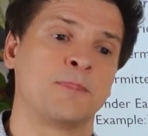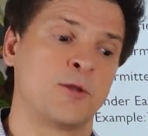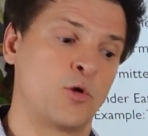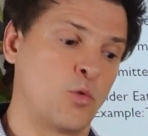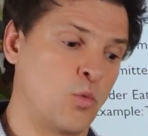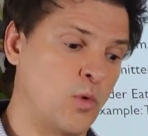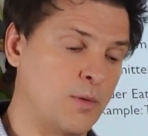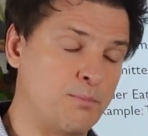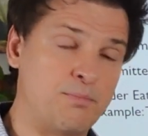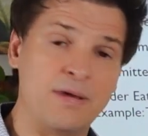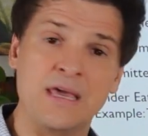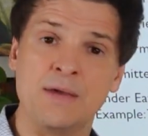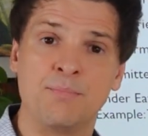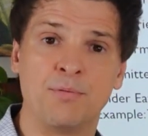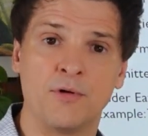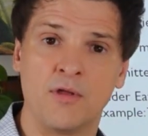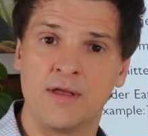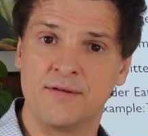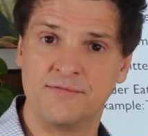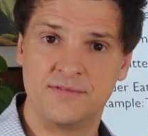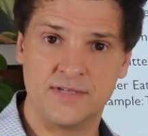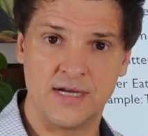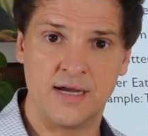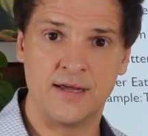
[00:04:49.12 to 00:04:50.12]
What people
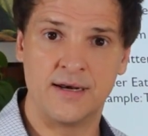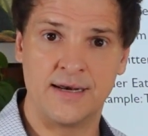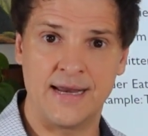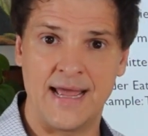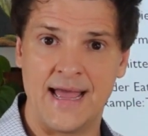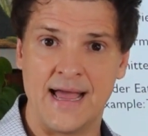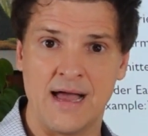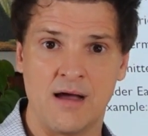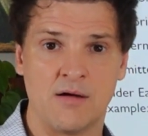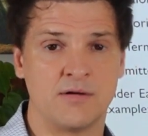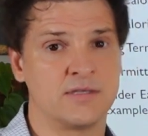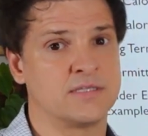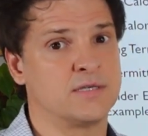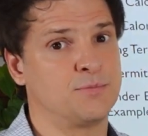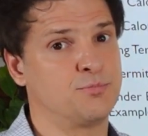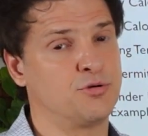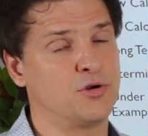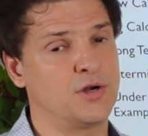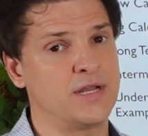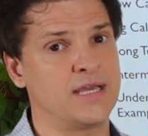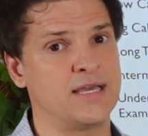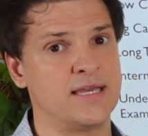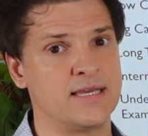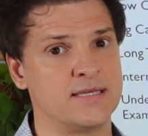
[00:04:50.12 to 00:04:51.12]
have done now, it's a
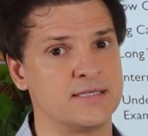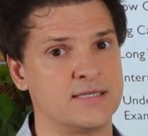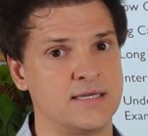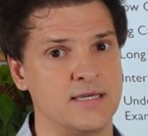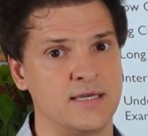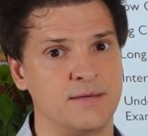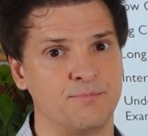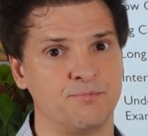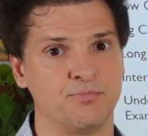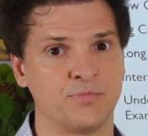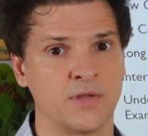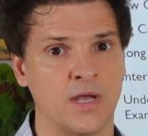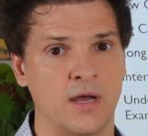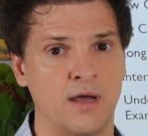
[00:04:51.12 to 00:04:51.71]
pretty easy